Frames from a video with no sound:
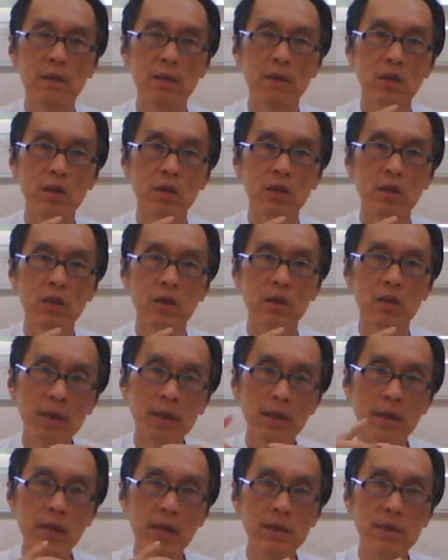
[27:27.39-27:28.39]
You can
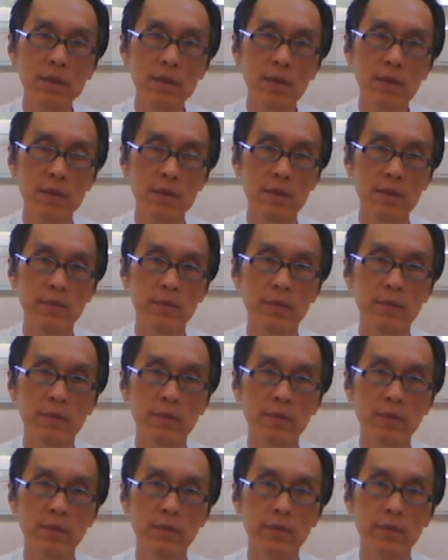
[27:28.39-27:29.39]
enter that state
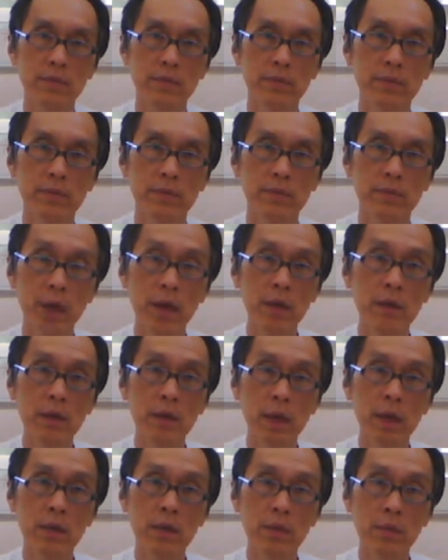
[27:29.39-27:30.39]

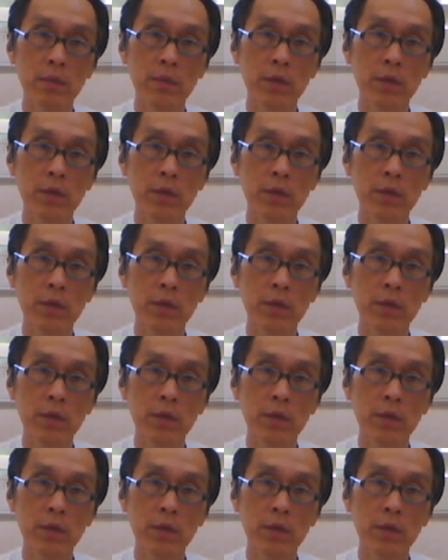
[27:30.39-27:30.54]
under